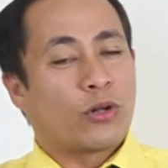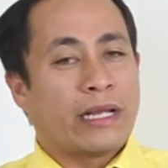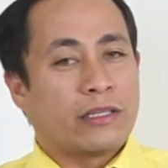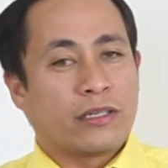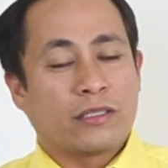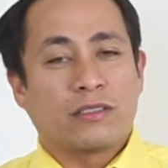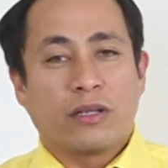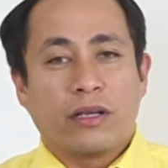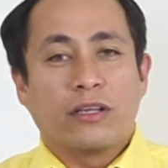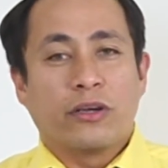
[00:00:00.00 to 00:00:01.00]
leaders
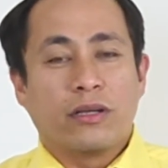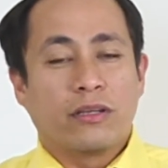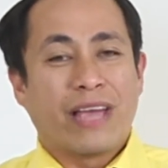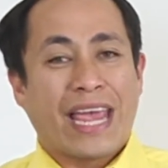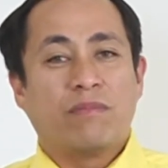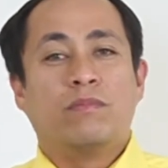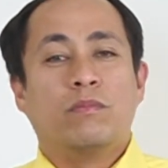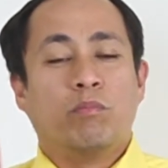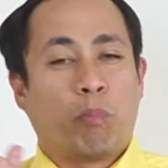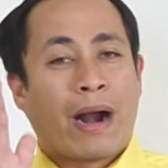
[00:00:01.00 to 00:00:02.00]
gave
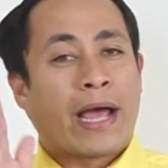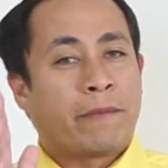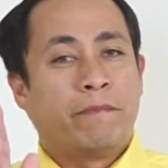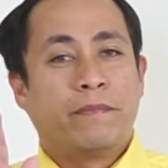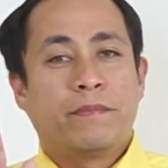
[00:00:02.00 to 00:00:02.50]
bribe